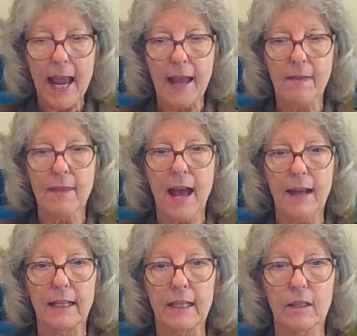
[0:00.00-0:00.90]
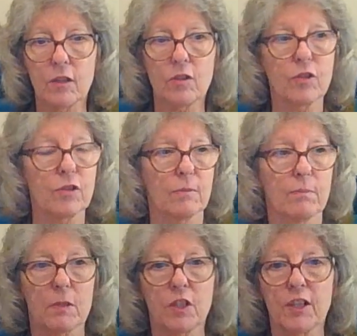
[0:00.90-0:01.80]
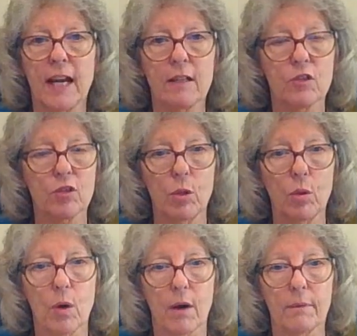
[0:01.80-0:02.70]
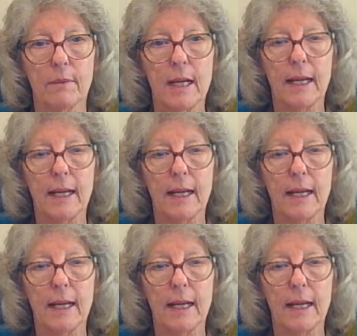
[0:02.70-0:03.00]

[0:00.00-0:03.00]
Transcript: And that is Satan's lure.